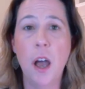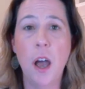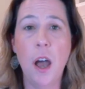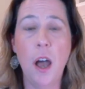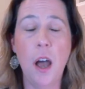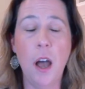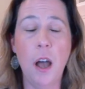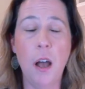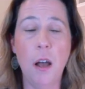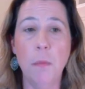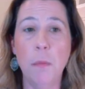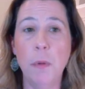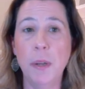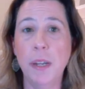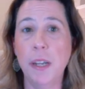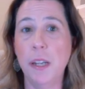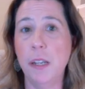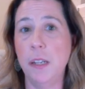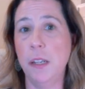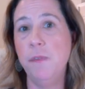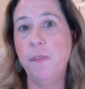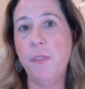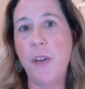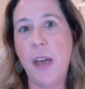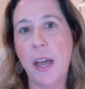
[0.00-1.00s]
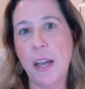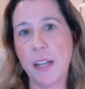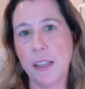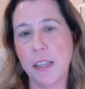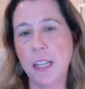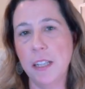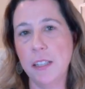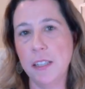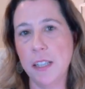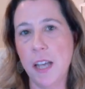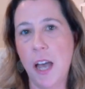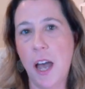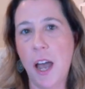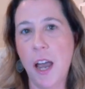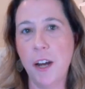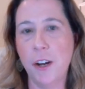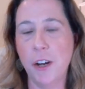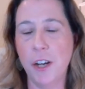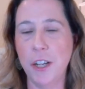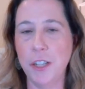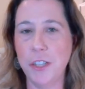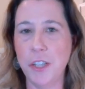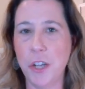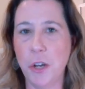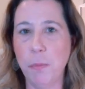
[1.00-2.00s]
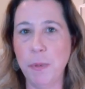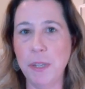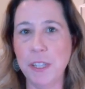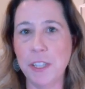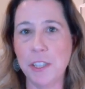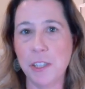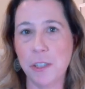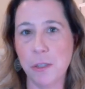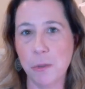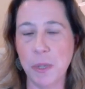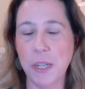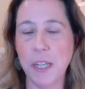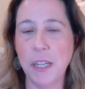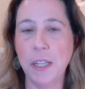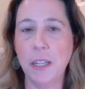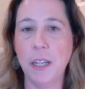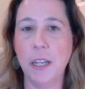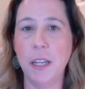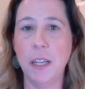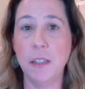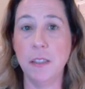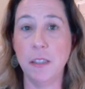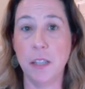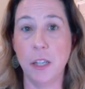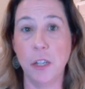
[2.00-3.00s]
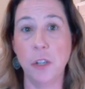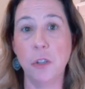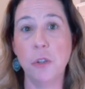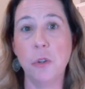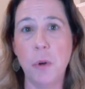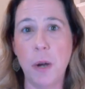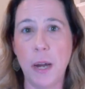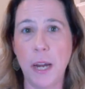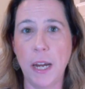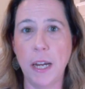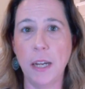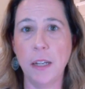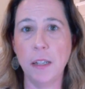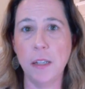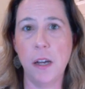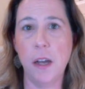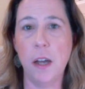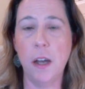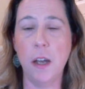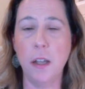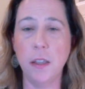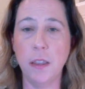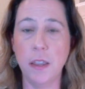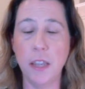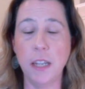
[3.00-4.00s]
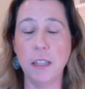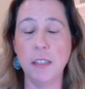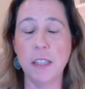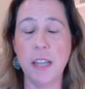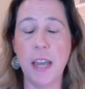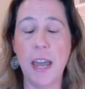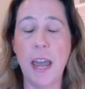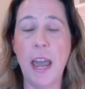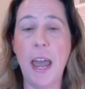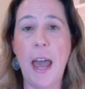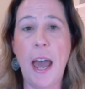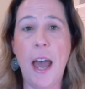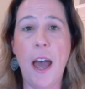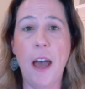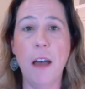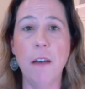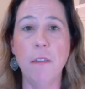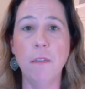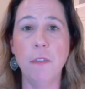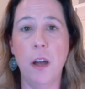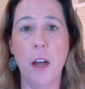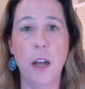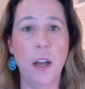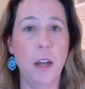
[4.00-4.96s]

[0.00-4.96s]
In fact, the entire Adobe suite is a great thing to have.